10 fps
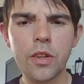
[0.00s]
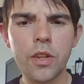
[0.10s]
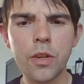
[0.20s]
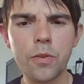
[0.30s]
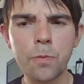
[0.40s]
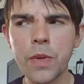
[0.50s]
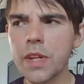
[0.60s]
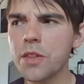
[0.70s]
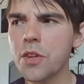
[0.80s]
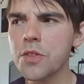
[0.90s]
when
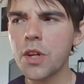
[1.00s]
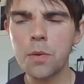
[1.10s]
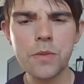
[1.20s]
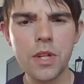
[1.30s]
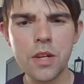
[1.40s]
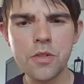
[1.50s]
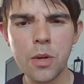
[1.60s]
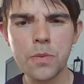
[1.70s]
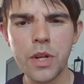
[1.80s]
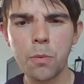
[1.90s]
it does come to that
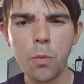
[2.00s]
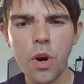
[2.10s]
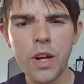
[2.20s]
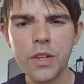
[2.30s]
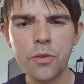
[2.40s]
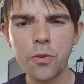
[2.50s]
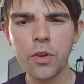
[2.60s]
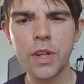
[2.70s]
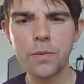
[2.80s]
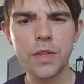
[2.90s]
subject, why are you
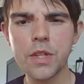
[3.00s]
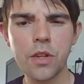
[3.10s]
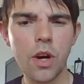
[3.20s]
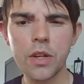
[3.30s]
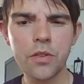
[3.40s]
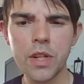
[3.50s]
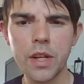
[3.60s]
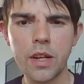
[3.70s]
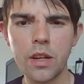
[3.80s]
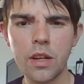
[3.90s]
not giving this guy credit?